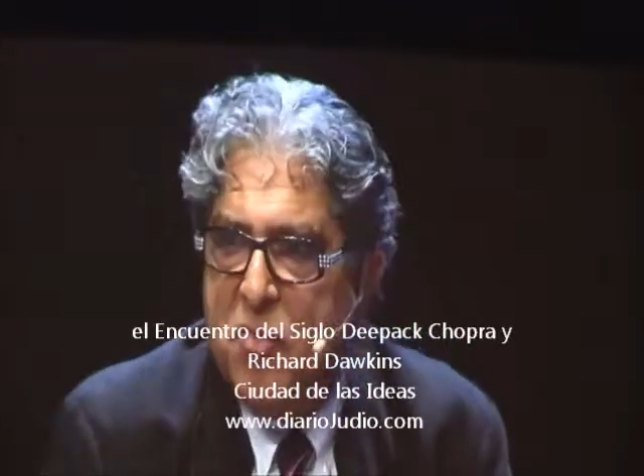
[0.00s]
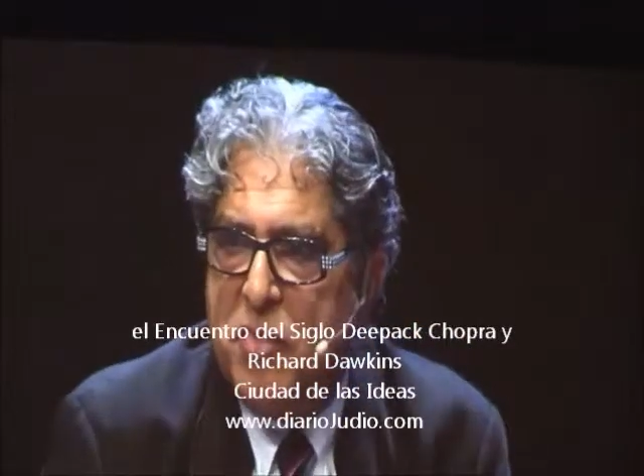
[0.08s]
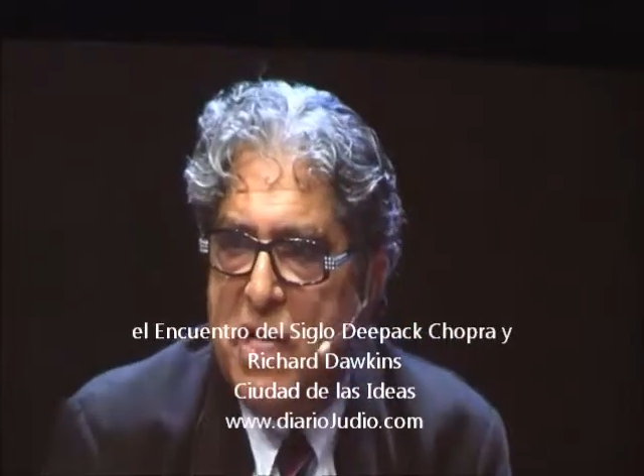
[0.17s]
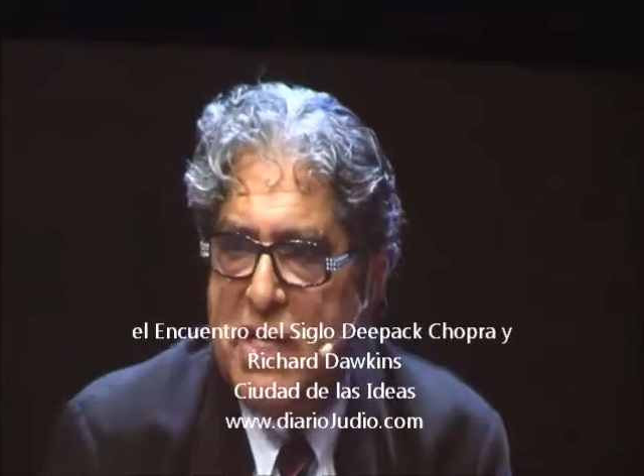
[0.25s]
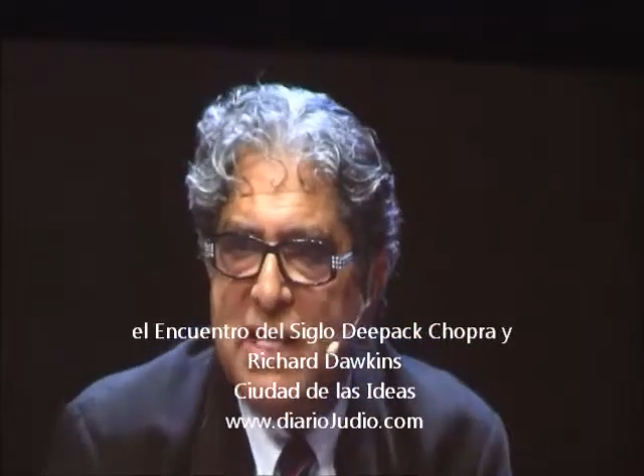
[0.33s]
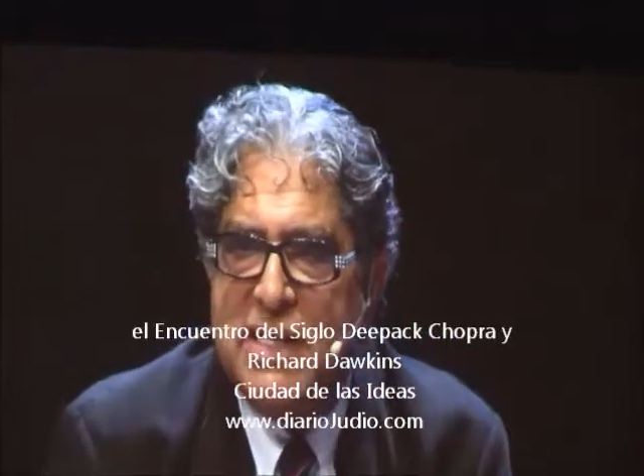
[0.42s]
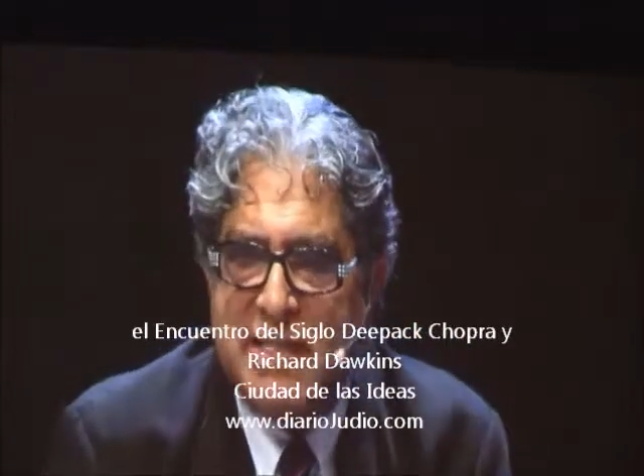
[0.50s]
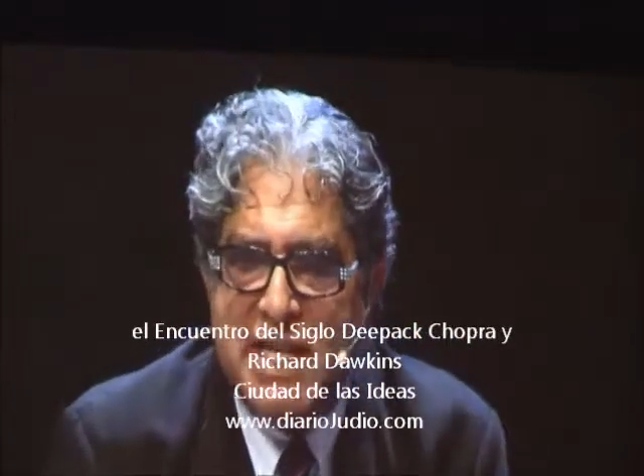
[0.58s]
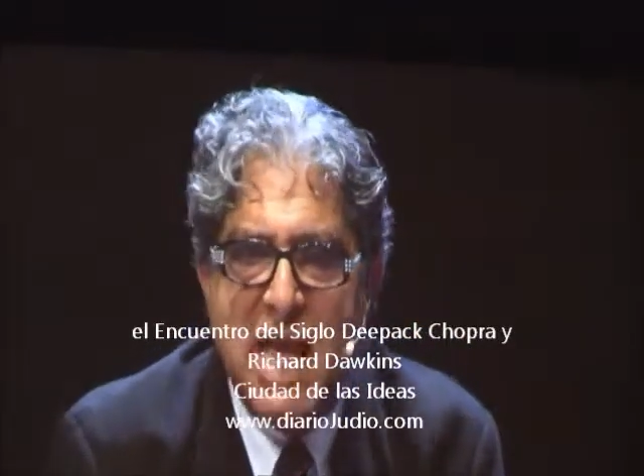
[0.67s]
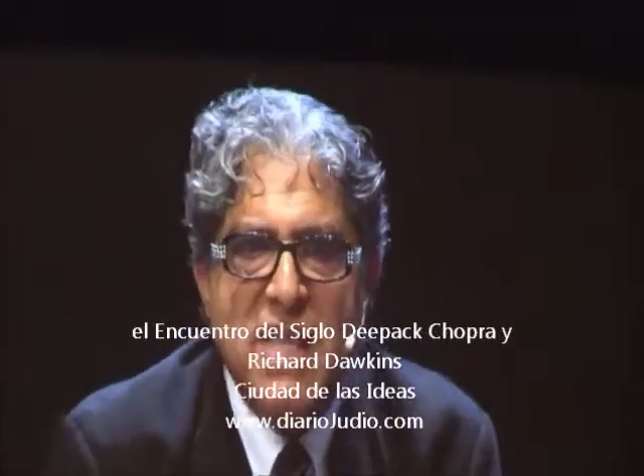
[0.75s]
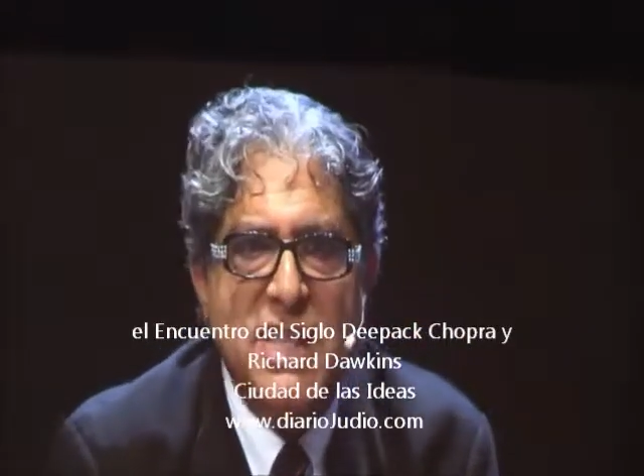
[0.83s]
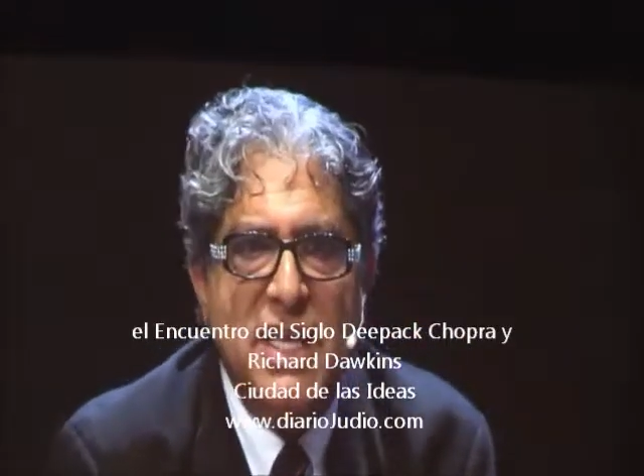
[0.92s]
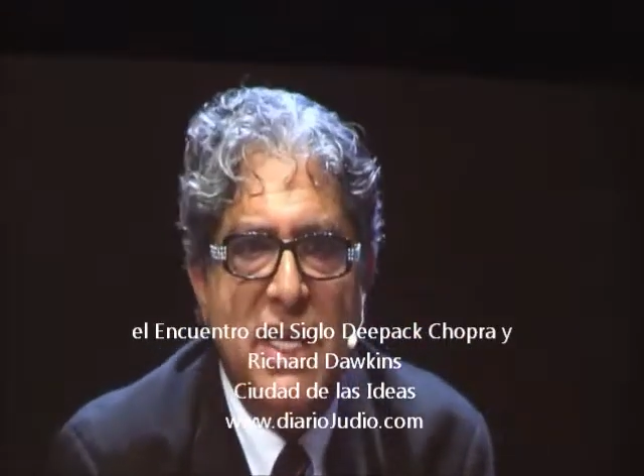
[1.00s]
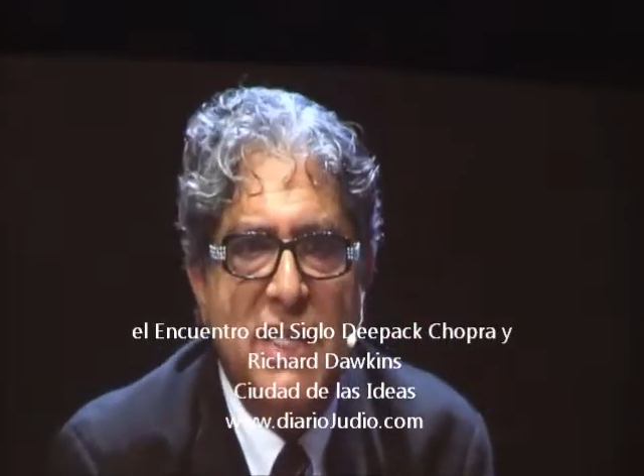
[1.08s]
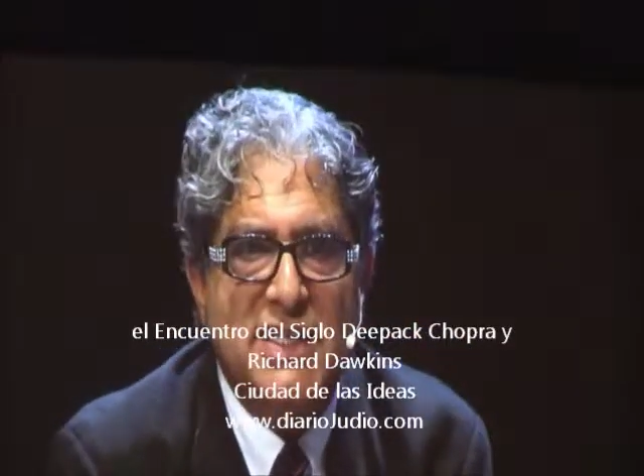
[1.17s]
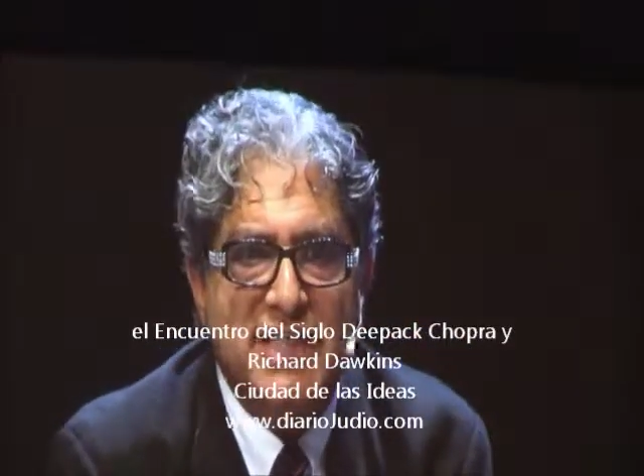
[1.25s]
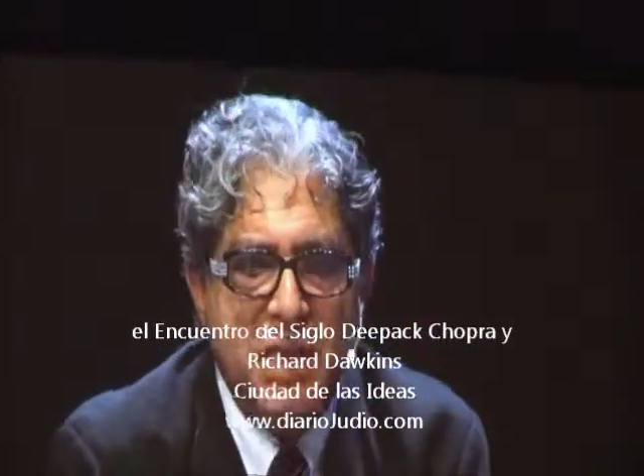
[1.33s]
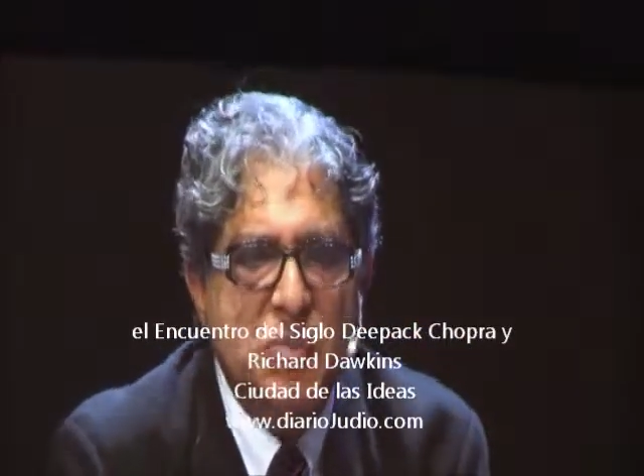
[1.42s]
But this nothing
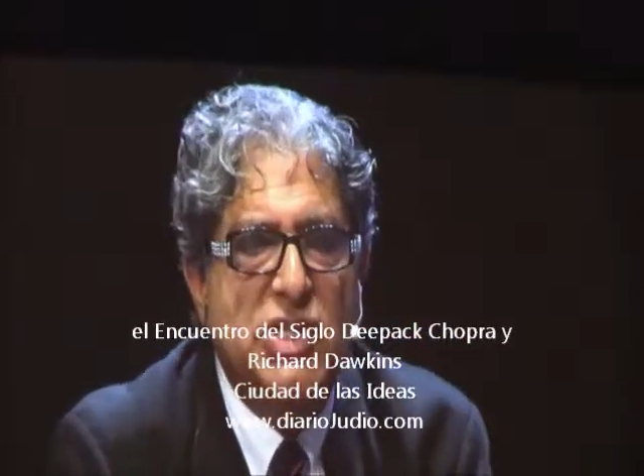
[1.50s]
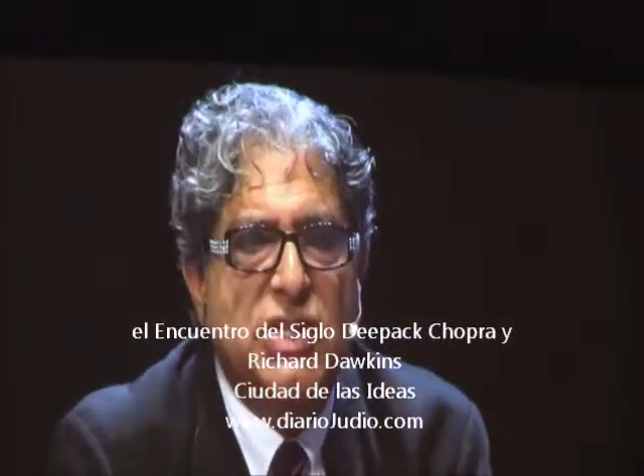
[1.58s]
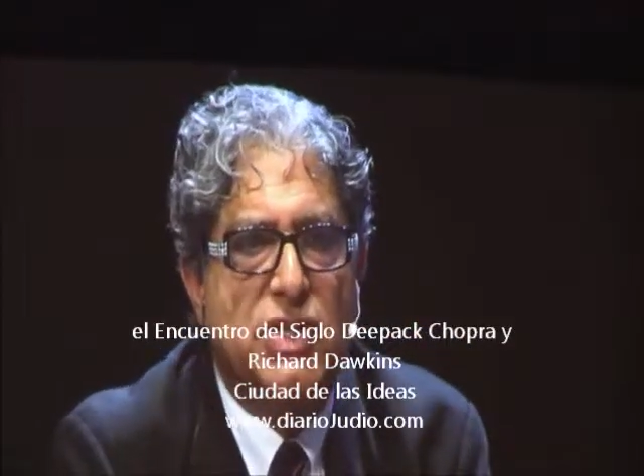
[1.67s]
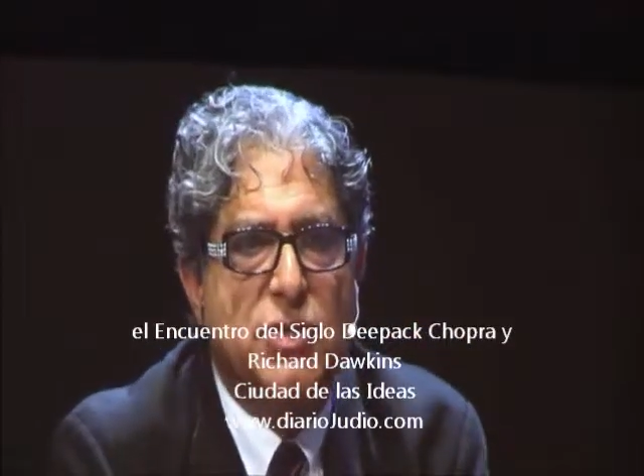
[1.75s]
seems